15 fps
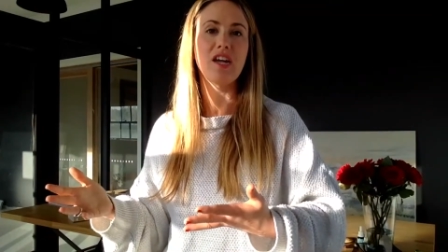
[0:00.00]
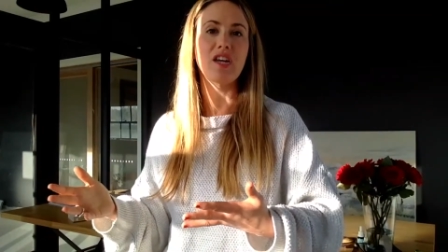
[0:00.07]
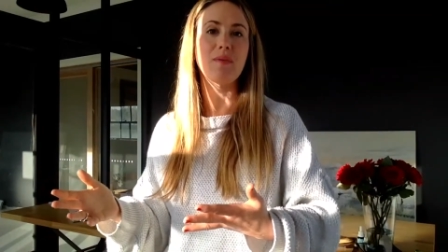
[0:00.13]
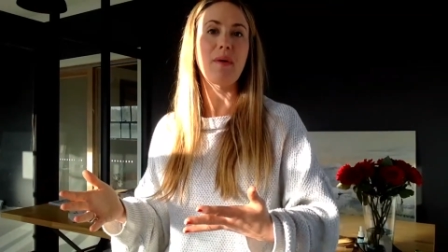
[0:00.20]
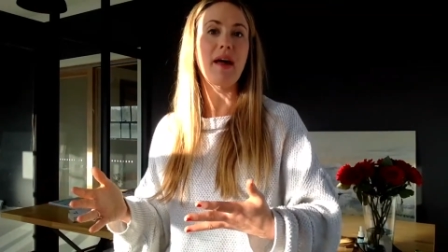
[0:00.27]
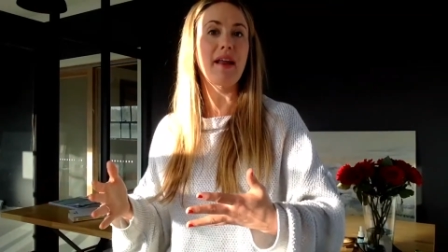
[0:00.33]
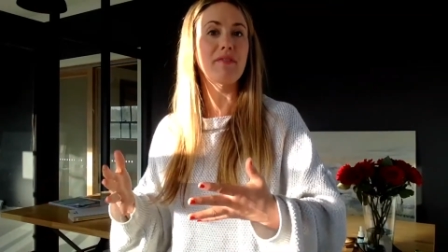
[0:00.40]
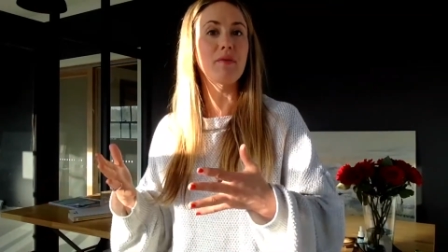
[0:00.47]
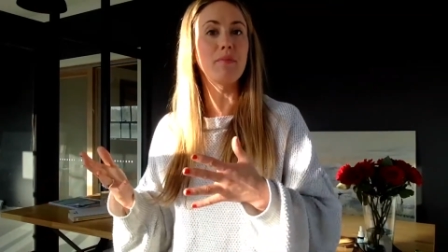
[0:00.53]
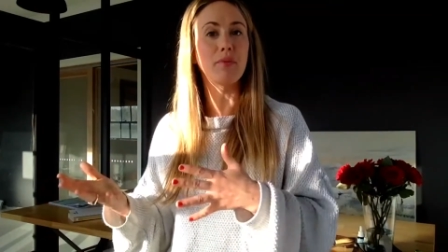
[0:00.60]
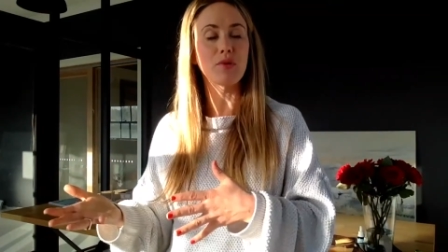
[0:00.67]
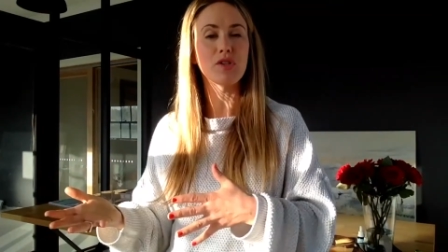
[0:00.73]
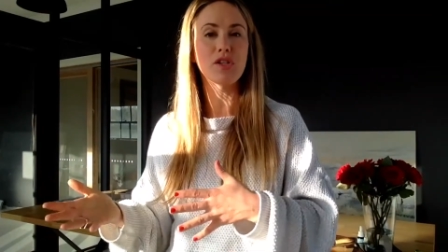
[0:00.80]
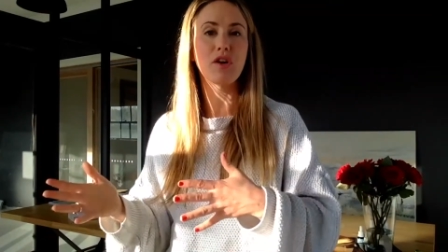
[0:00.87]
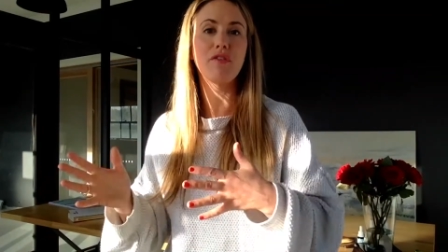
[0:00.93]
You might have a
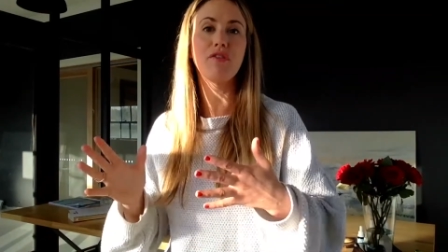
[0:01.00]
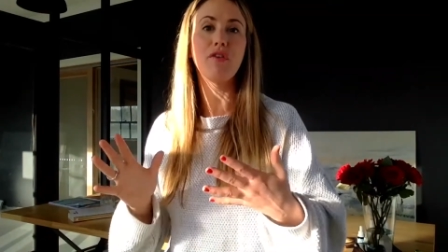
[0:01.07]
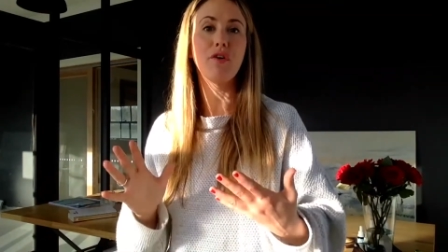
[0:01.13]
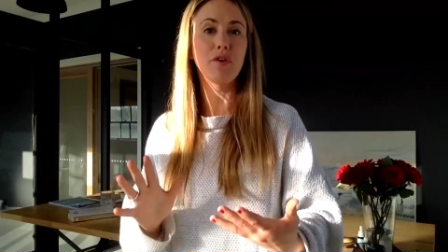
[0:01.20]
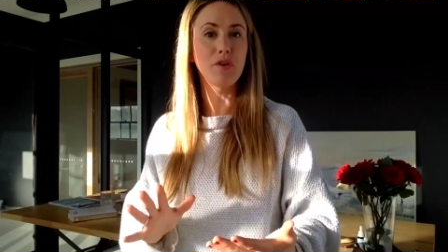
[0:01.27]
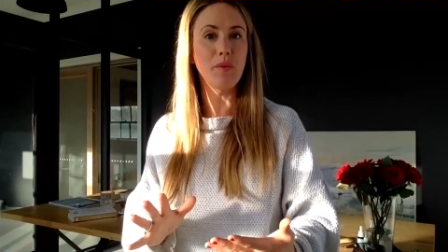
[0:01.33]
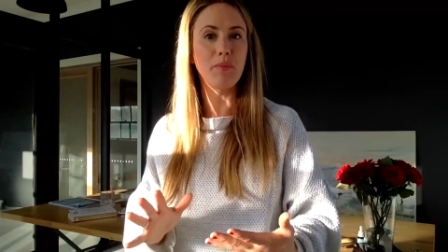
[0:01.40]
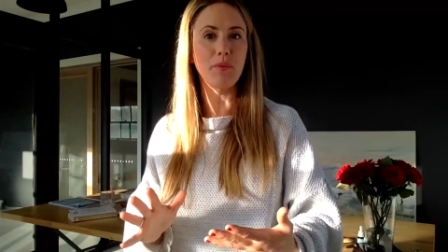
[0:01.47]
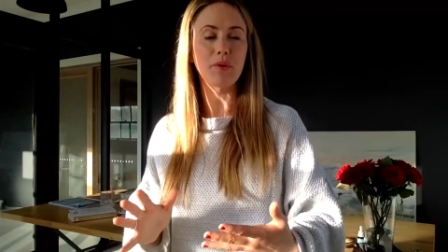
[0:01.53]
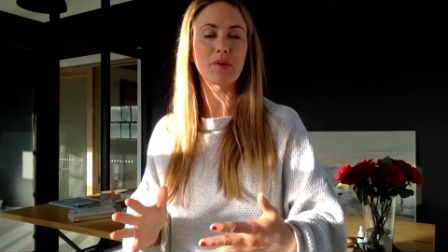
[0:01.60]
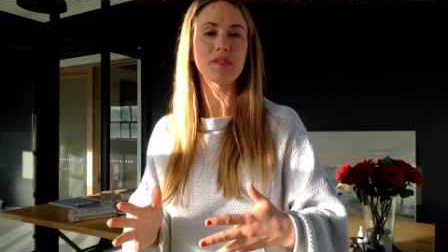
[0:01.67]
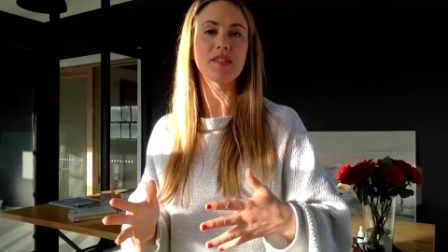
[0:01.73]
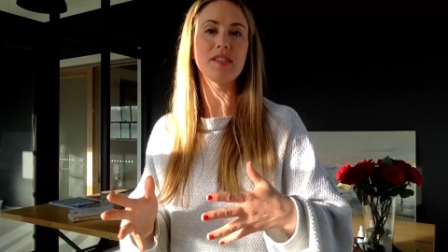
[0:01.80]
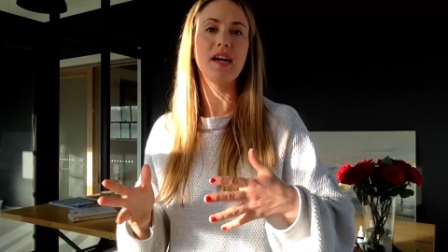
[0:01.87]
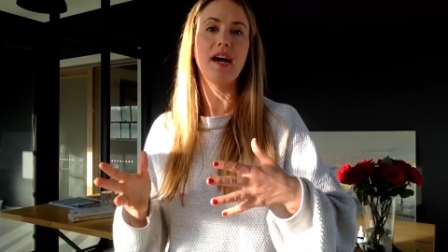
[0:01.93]
bookshelf for all your
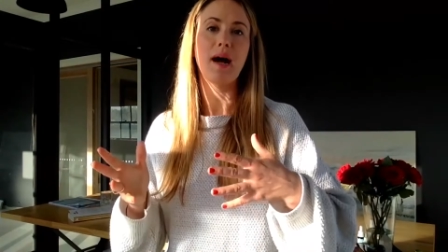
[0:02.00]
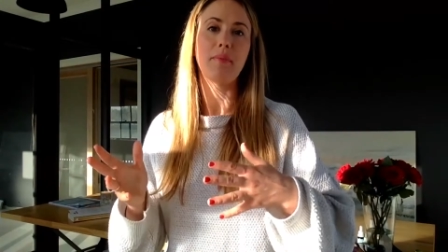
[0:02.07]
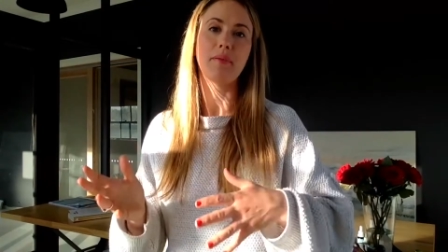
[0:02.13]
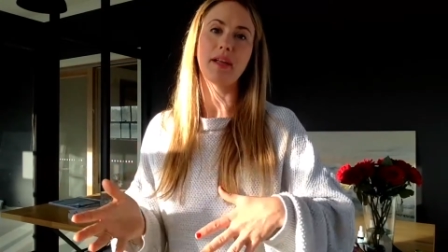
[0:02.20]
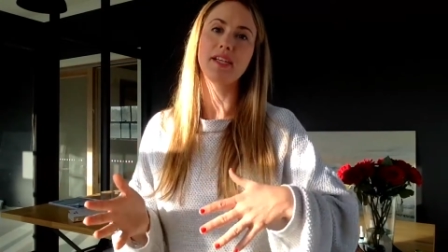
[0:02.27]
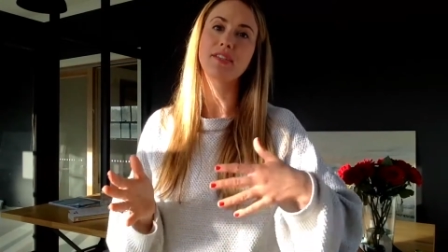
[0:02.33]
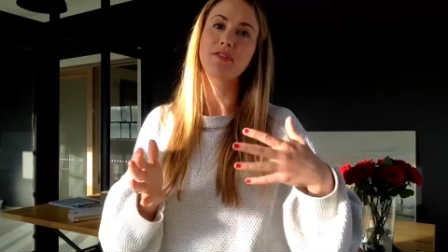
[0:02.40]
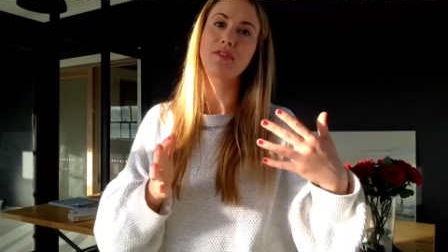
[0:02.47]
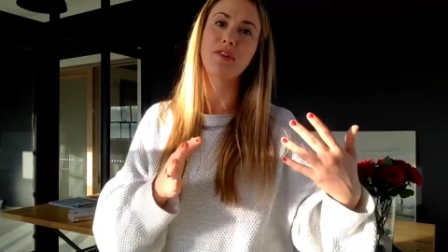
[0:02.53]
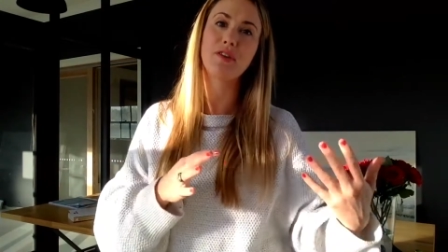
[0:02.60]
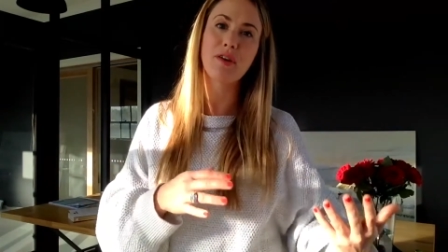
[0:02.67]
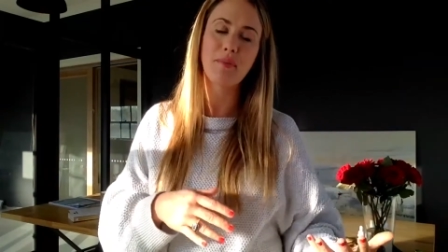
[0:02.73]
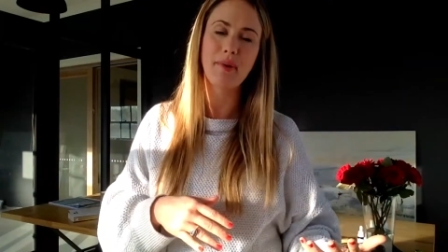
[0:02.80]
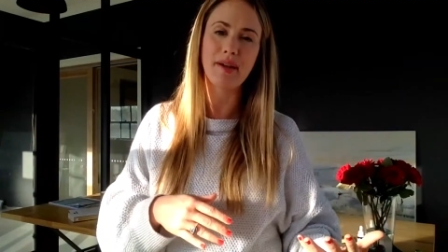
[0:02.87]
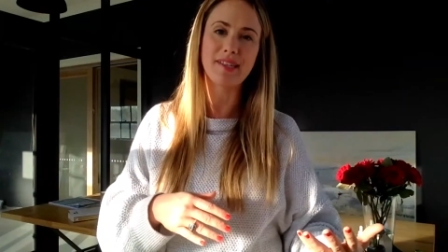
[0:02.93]
books, a place for all
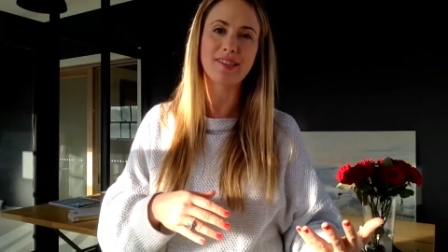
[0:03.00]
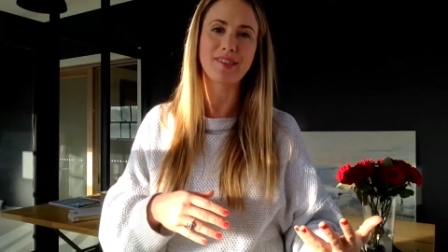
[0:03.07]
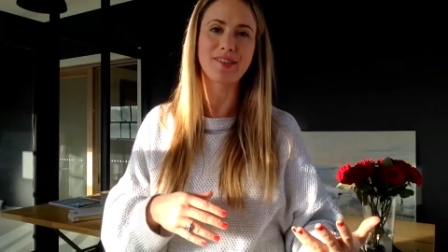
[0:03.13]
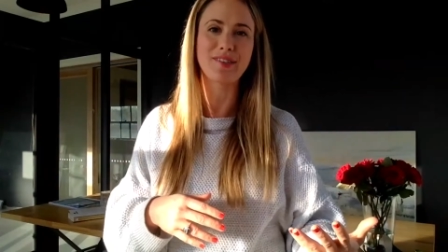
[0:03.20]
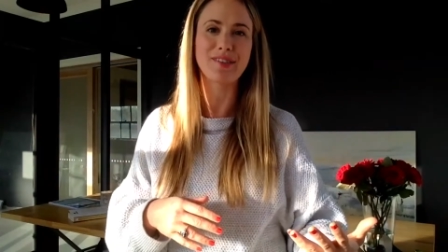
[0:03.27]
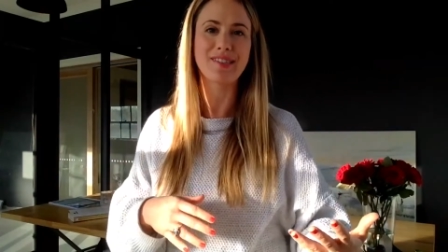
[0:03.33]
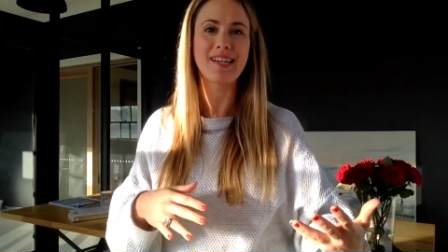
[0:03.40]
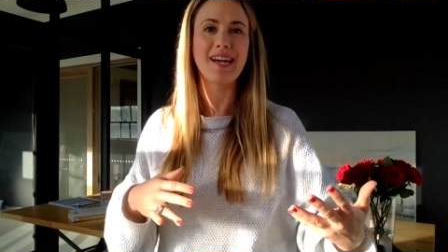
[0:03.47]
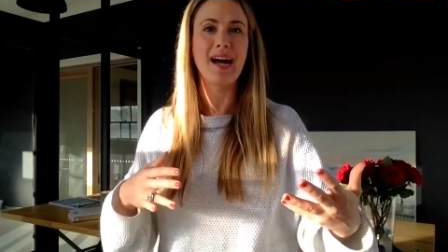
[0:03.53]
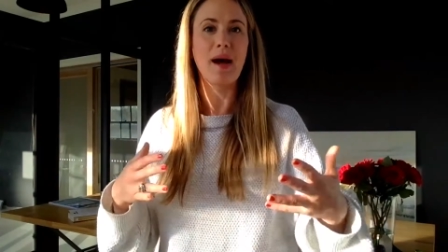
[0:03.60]
your pencils,